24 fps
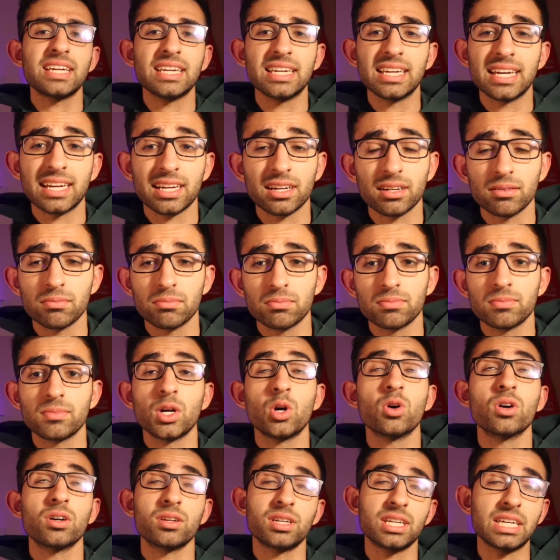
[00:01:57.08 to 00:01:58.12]
reading
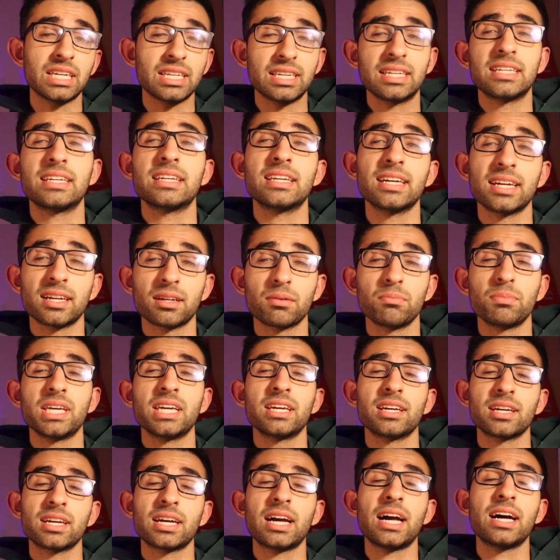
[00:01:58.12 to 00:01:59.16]
or rereading
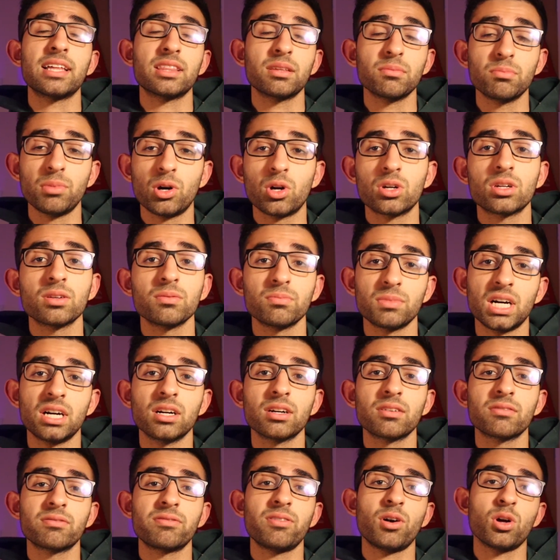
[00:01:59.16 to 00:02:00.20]
being at the bottom
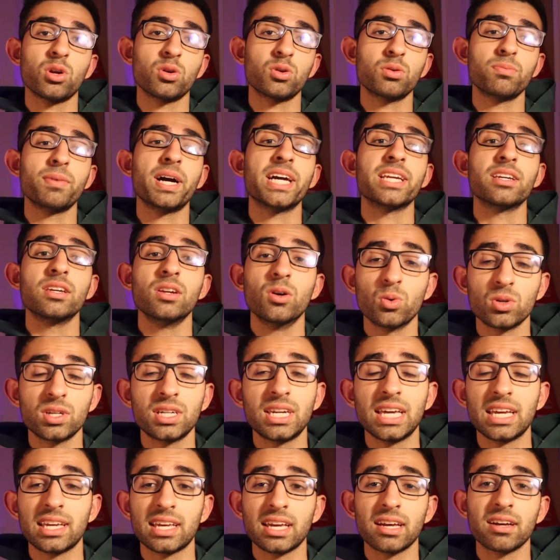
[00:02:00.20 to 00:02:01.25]
rung, followed by
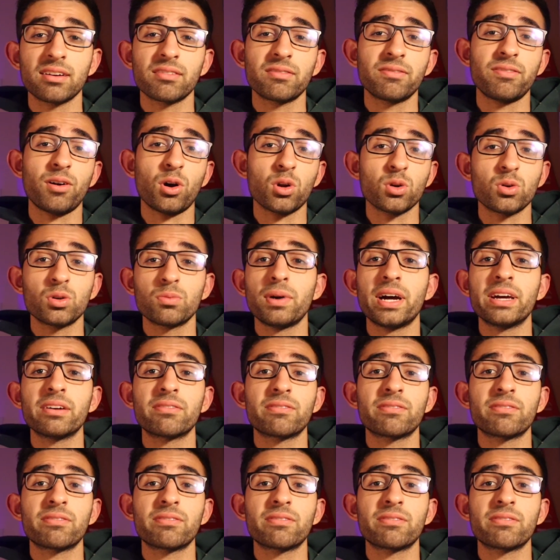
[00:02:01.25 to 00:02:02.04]
note-taking, followed by